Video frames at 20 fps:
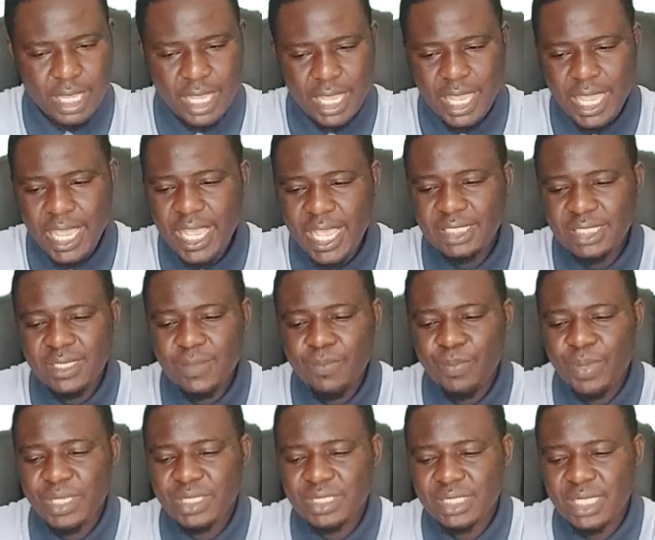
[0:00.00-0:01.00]

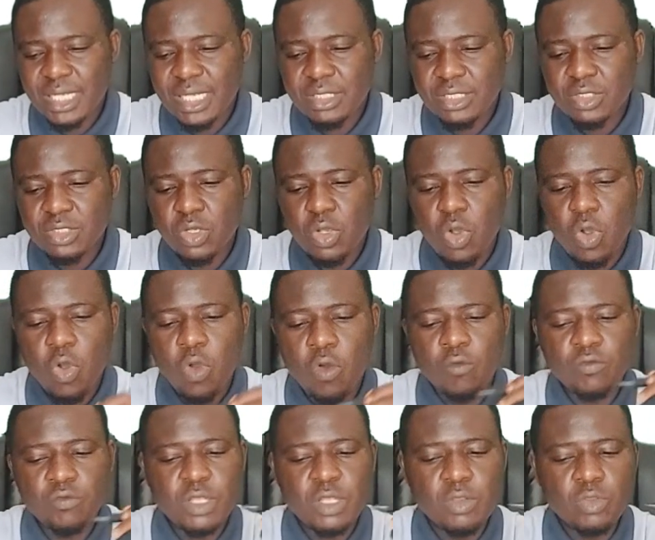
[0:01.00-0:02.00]
80%
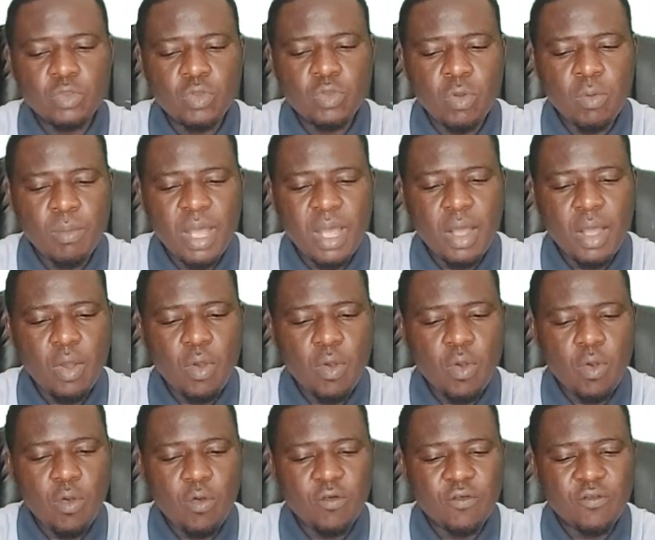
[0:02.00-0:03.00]
of the number
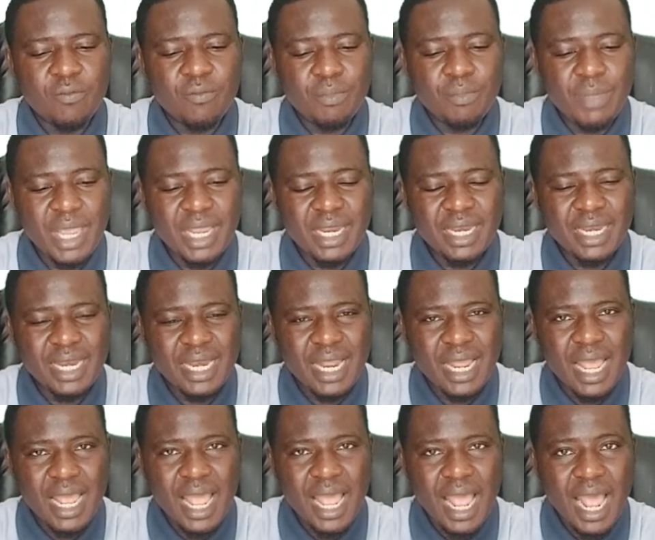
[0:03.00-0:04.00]
of men
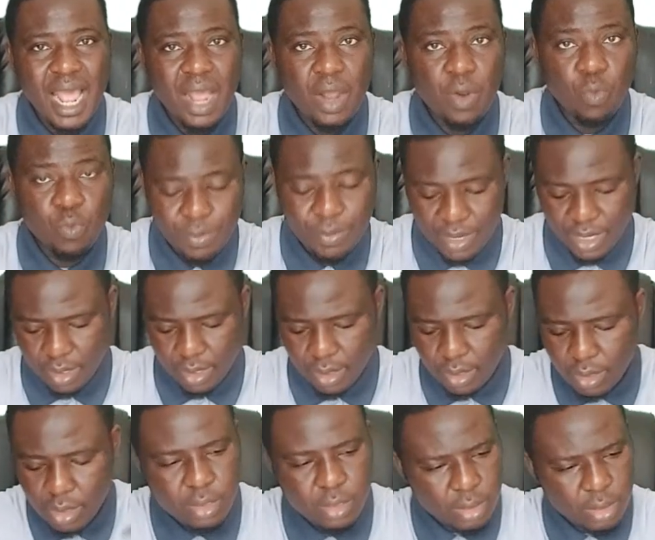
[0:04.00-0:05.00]
are women.
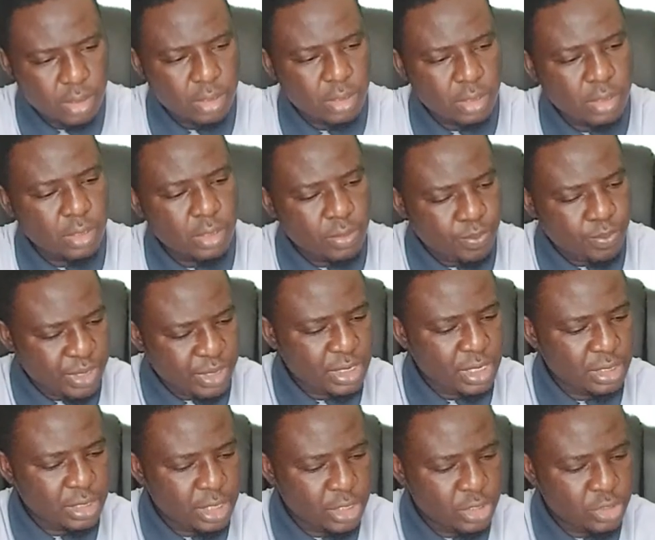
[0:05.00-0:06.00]

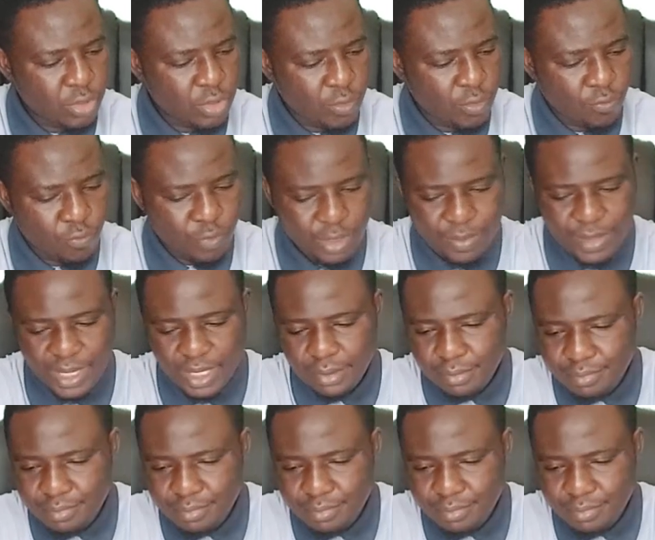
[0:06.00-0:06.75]
Percentage of women